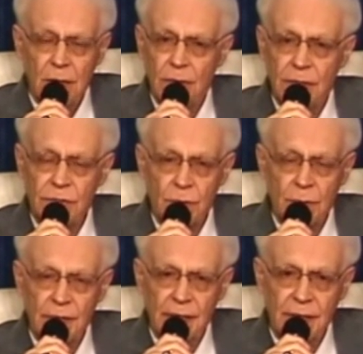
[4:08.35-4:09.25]
Thus,
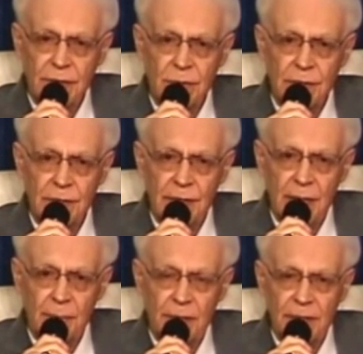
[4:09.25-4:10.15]
when we enter into
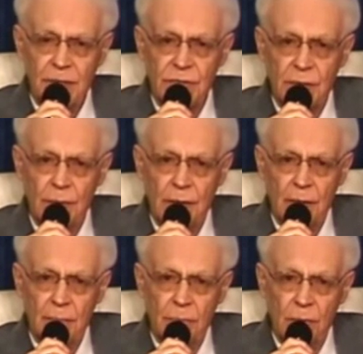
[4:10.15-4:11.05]
that place and we
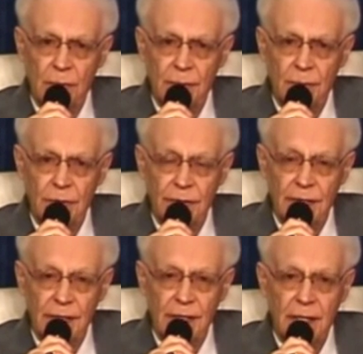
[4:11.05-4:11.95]
are born
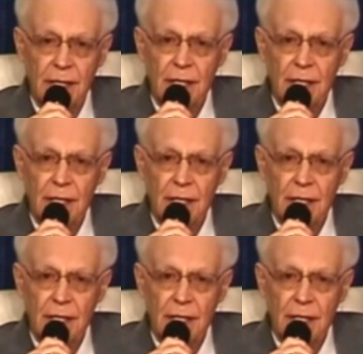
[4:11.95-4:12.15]
within